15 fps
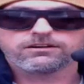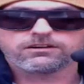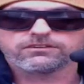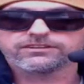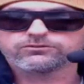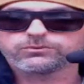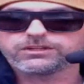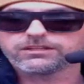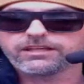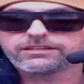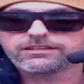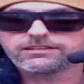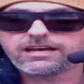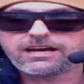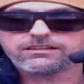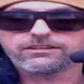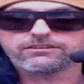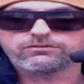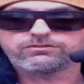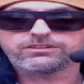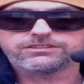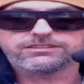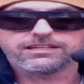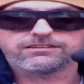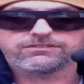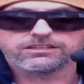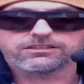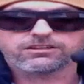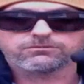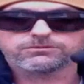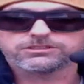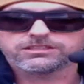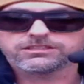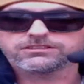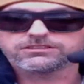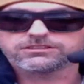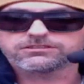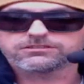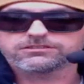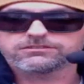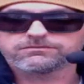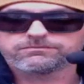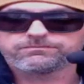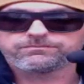unless we get like a guy like Fiziev that comes in and just